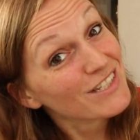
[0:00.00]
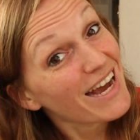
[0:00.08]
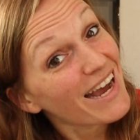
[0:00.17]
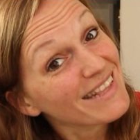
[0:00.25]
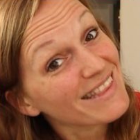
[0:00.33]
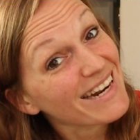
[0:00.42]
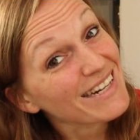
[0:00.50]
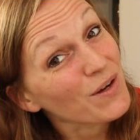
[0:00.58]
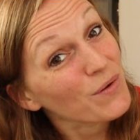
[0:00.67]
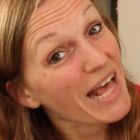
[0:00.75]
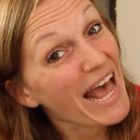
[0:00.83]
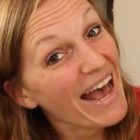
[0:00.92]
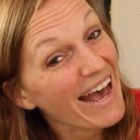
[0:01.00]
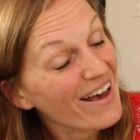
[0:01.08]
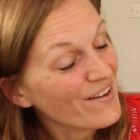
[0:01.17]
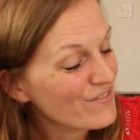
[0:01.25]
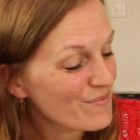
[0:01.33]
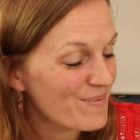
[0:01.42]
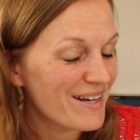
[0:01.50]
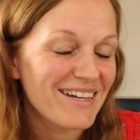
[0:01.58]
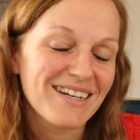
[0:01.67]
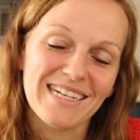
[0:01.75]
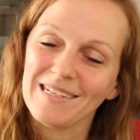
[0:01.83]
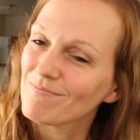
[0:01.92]
guide that I don't have,
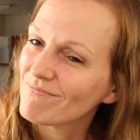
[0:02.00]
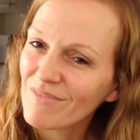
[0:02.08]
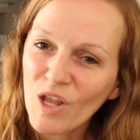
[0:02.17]
but